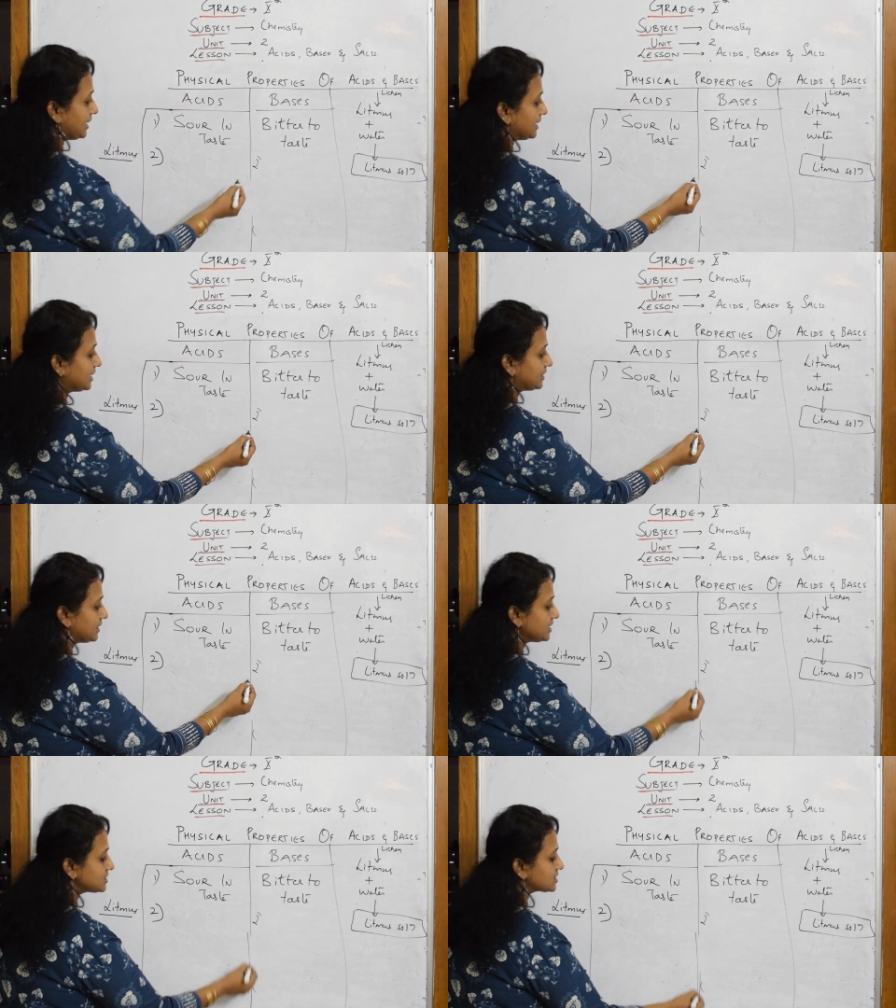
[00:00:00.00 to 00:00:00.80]
In a
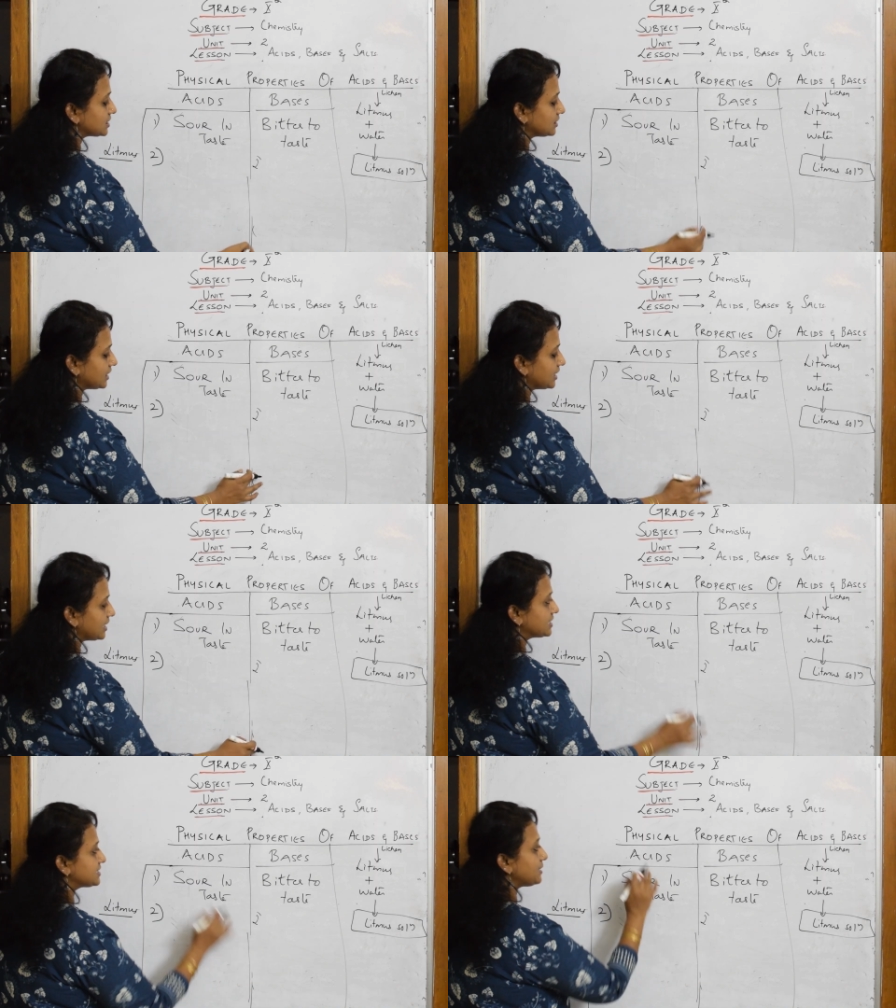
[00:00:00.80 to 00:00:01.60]
test, in an
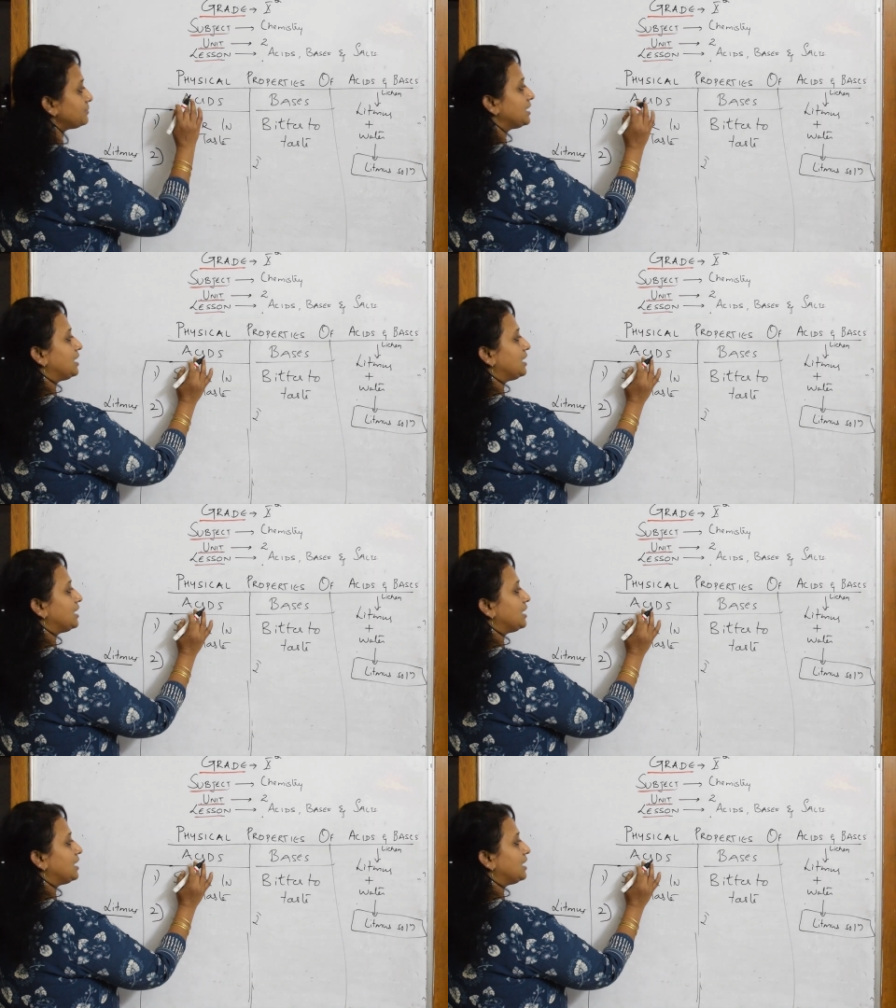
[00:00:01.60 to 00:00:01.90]
exam,